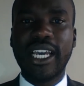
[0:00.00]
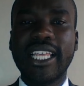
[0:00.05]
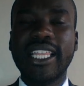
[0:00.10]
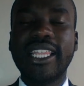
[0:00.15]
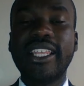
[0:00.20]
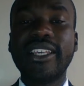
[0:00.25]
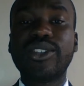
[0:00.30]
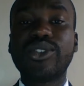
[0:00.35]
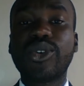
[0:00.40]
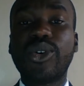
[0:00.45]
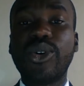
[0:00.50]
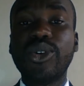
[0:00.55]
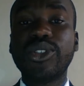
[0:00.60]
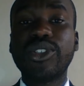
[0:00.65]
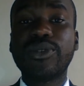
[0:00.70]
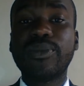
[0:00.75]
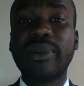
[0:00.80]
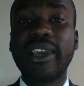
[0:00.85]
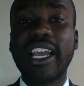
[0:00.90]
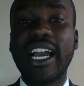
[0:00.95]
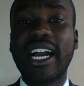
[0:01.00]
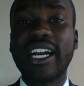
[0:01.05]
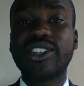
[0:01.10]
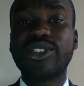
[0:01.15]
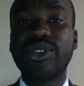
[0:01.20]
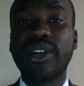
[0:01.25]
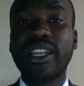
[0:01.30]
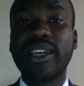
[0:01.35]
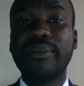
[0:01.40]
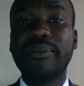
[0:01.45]
This cause may
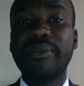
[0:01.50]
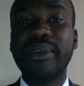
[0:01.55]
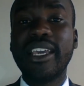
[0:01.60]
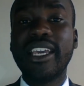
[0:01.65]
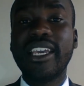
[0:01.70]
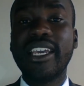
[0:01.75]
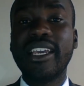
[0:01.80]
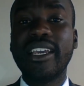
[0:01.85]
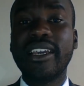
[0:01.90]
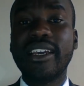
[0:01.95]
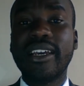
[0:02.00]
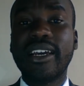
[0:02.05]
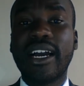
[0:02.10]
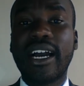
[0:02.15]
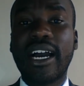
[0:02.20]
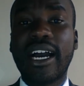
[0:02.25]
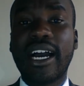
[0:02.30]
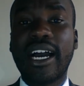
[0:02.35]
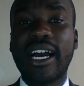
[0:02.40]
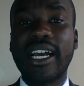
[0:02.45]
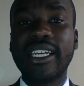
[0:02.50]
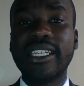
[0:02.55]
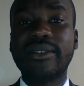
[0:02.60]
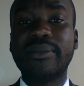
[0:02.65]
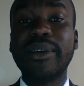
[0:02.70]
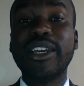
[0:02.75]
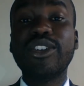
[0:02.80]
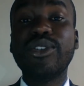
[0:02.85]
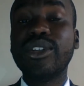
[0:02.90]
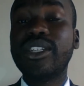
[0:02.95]
actually be, it
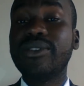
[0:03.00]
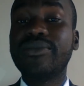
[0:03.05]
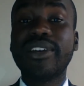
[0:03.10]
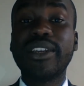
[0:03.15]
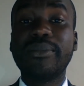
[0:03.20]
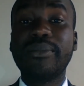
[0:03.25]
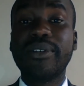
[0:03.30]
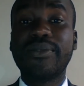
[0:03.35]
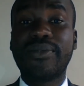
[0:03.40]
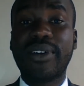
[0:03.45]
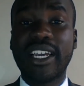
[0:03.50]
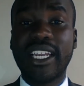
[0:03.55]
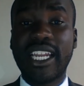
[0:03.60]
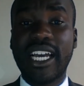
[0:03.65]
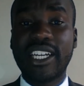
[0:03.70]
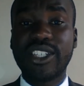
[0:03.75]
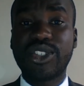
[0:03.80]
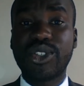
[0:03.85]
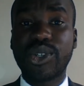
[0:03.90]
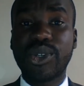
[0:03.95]
may not even be financial.